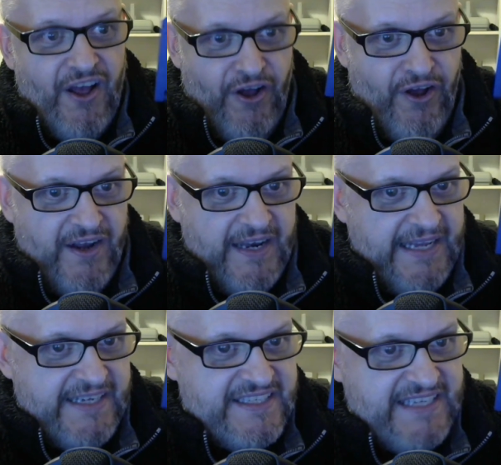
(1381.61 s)

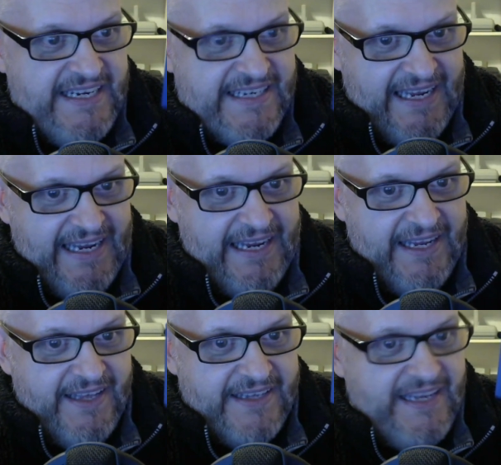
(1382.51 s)
early CD
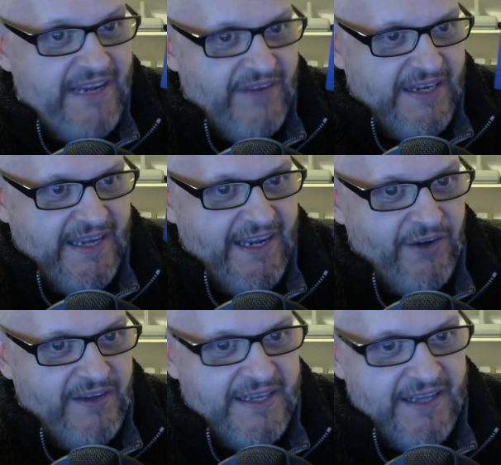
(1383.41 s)
DVD,
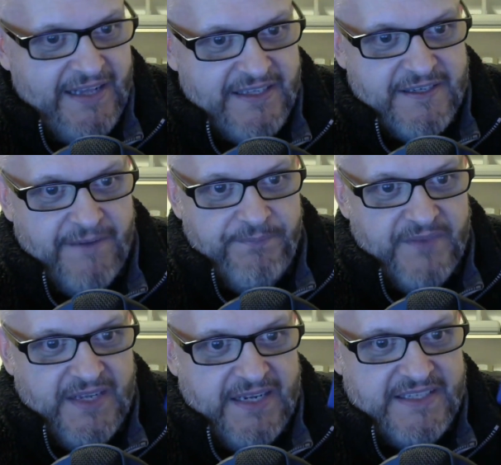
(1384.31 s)
only it's
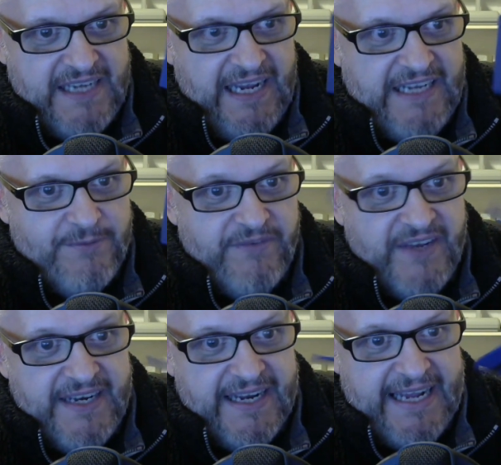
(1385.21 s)
contained
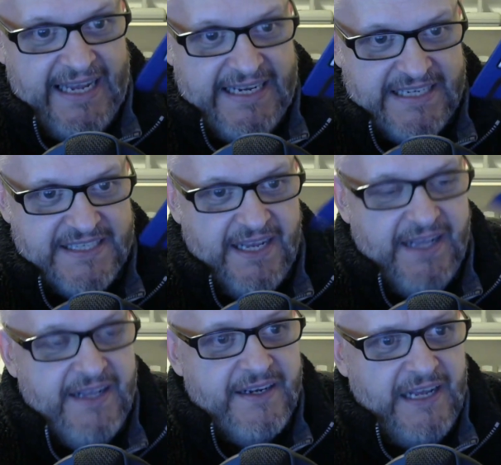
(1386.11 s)
within a case.
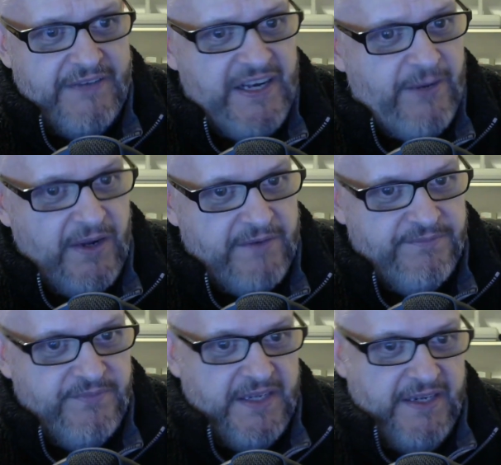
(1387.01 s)
Now, if
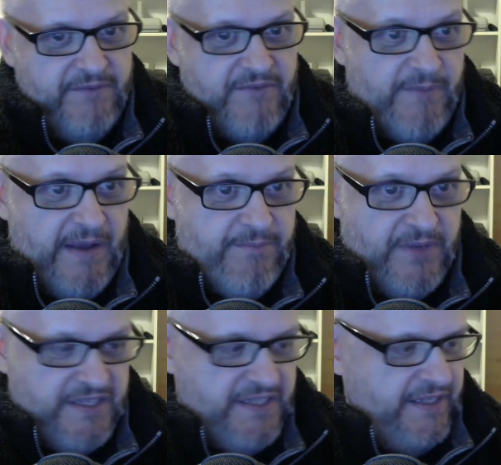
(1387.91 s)
anyone
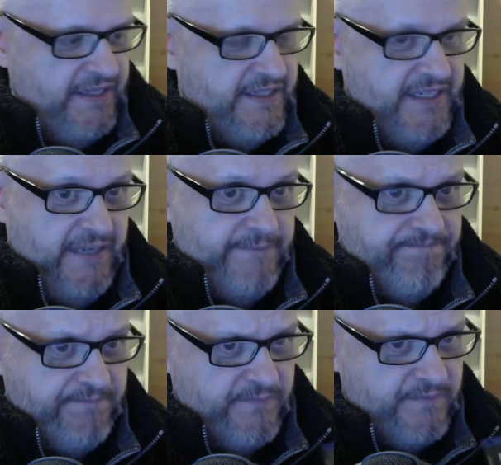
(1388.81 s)
remembers that
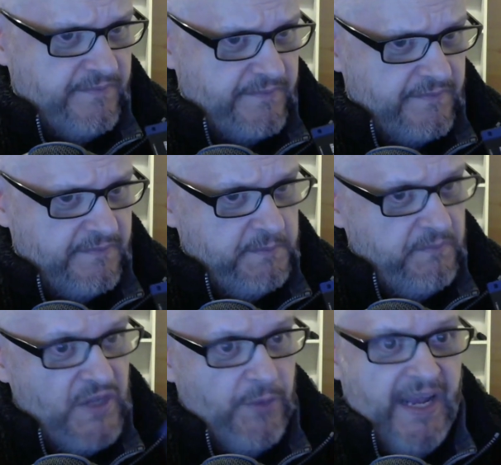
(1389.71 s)

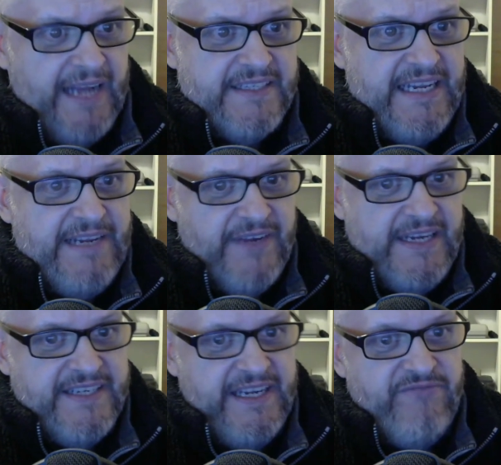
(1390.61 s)
we had
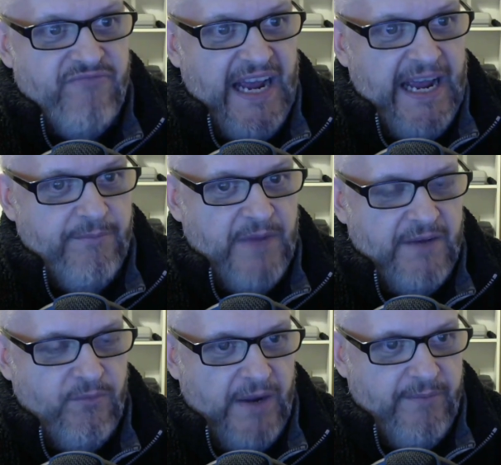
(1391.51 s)
DVD RAM
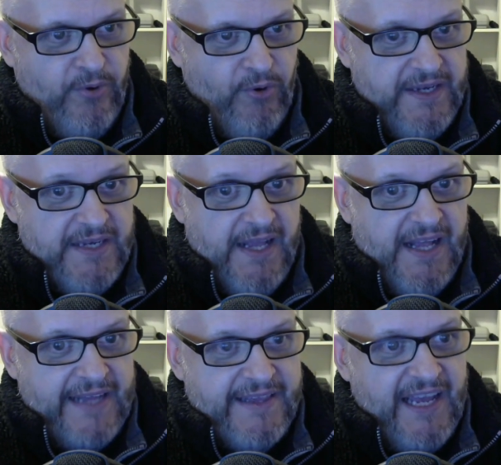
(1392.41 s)
at one point,
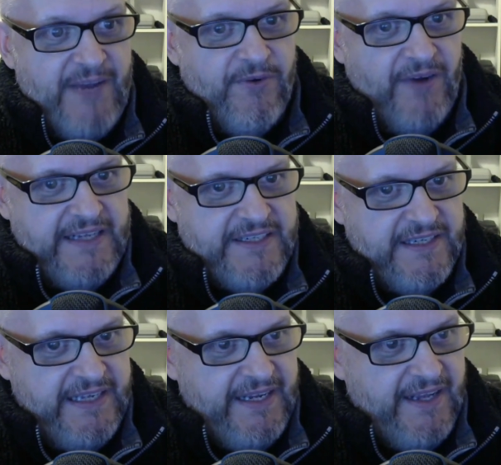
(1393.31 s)
and they were
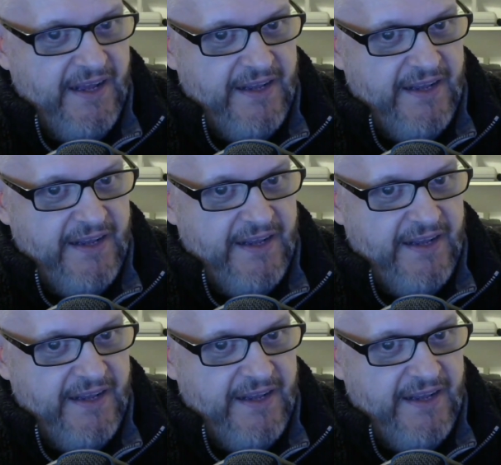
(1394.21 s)
actually